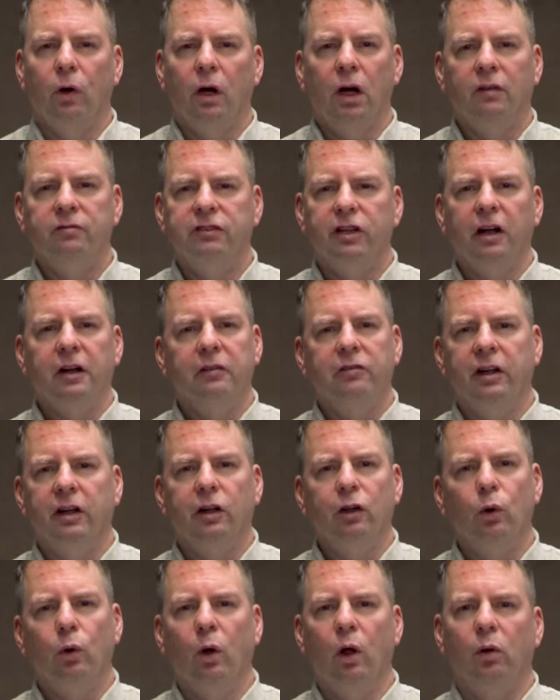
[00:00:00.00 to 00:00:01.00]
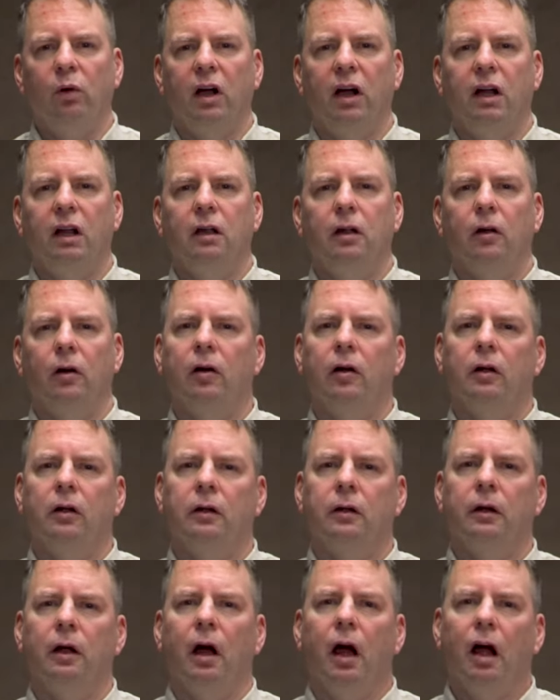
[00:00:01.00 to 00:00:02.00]
I've done a video already
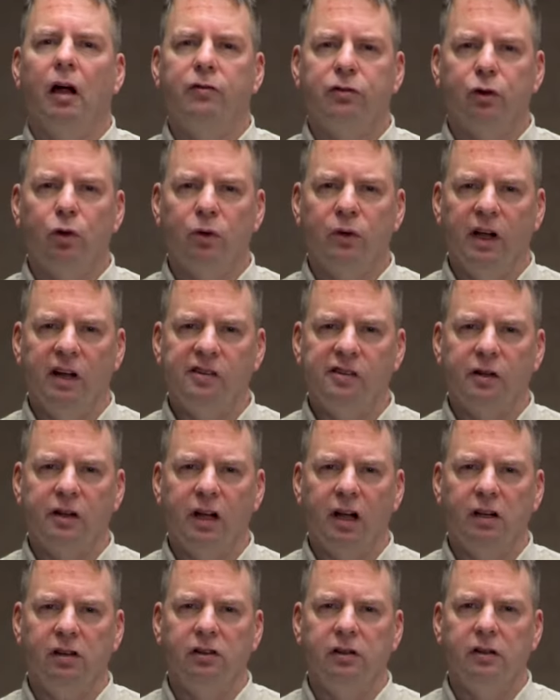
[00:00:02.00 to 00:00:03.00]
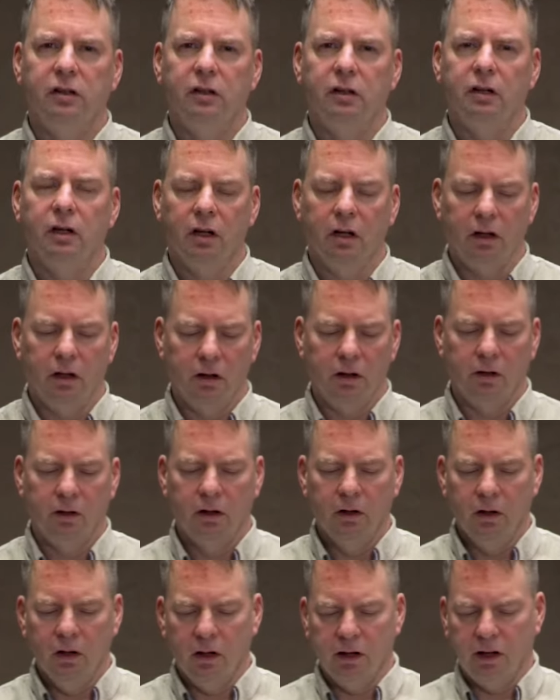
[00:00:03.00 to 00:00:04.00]
on high flow nasal cannula, and
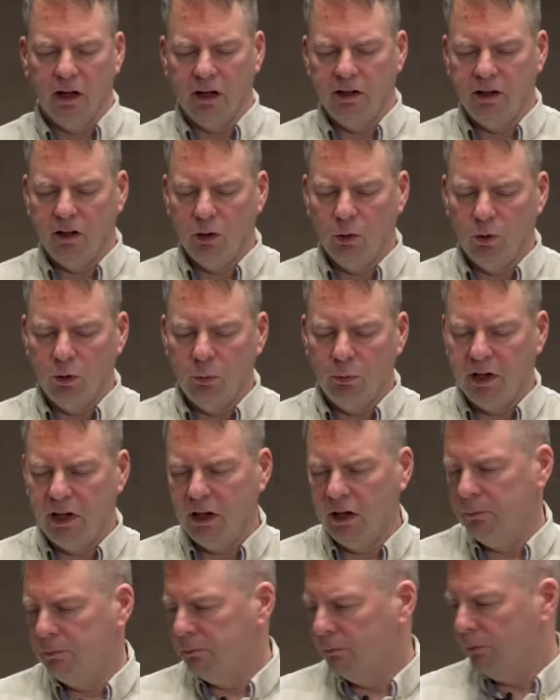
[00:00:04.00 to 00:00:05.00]
the idea would be